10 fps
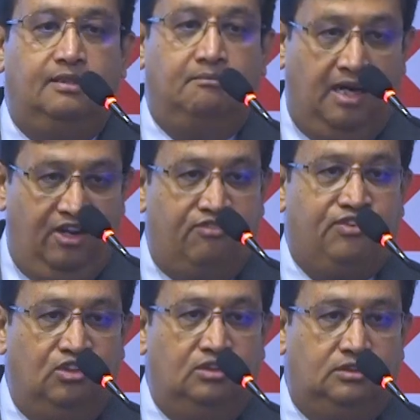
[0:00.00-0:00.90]

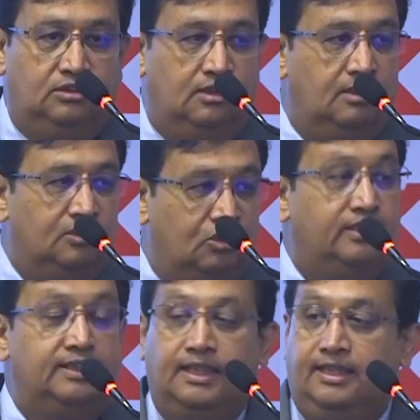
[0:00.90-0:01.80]
biofuels. So
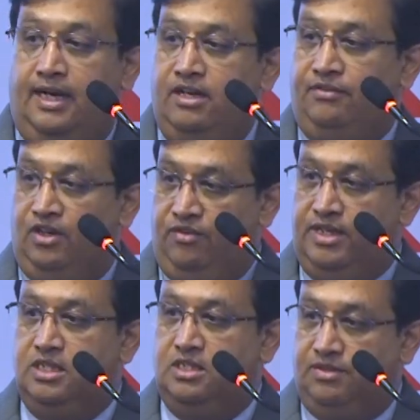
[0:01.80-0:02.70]
these are kind of
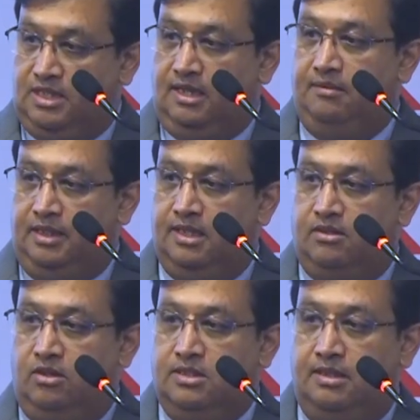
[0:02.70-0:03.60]
innovations which are coming
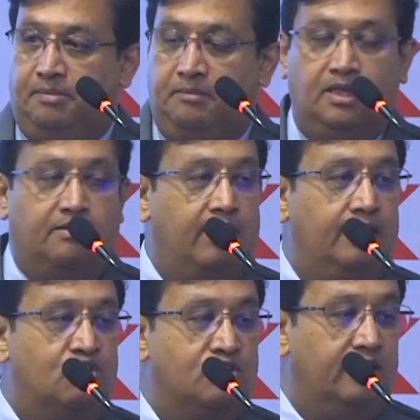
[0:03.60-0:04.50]
across, and people are
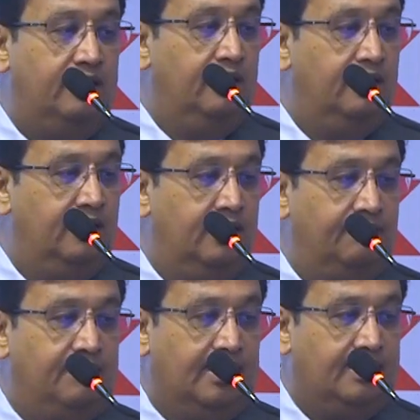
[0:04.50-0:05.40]
trying to see
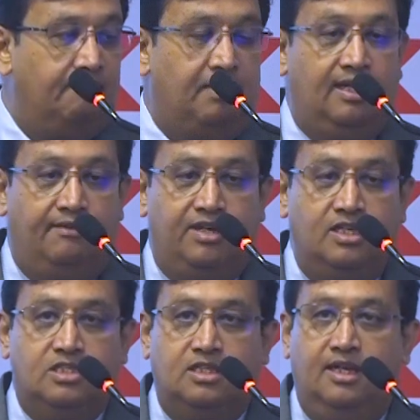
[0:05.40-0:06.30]
if that can be
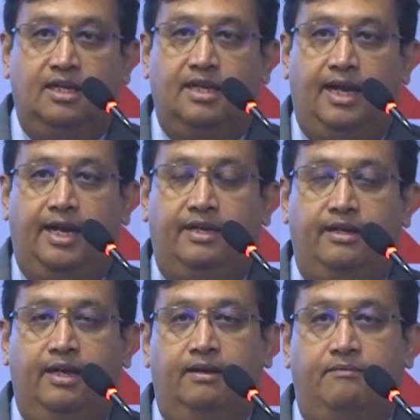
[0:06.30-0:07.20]
leveraged. And
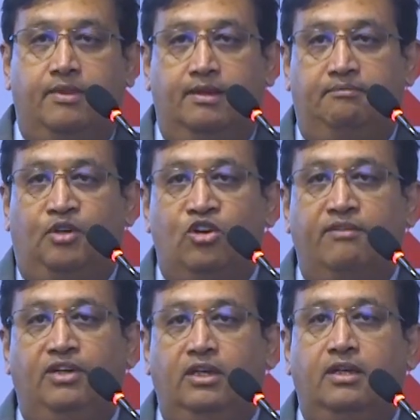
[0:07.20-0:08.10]

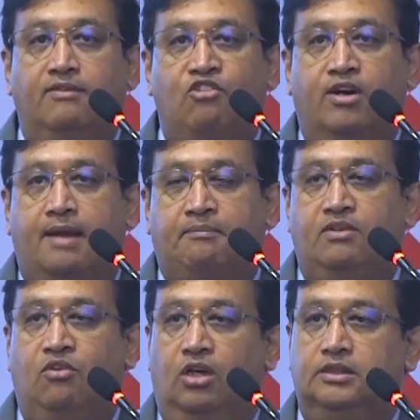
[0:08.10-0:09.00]
beautifully enough, what
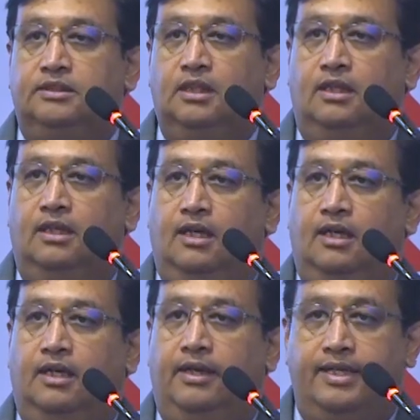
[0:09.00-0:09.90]
happened was
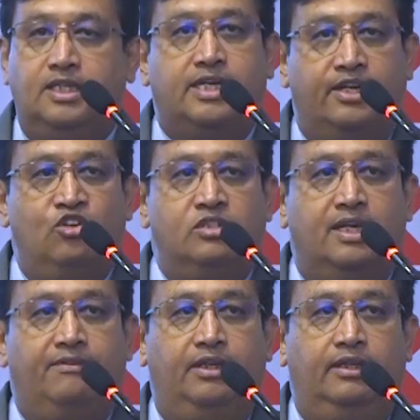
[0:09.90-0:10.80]
in the Schedule
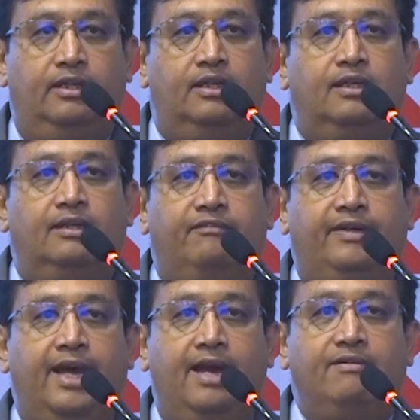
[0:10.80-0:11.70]
7,
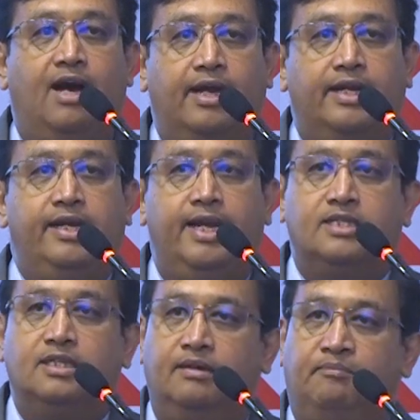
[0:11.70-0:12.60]
we have R&D
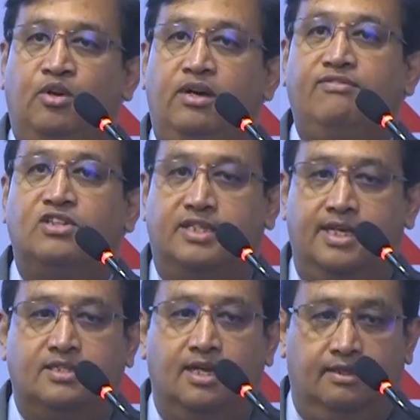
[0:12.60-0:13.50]
as a component for
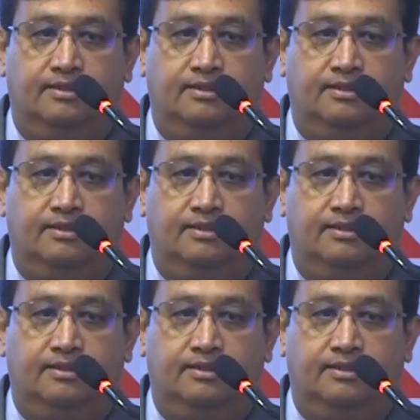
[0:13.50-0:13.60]
CSR.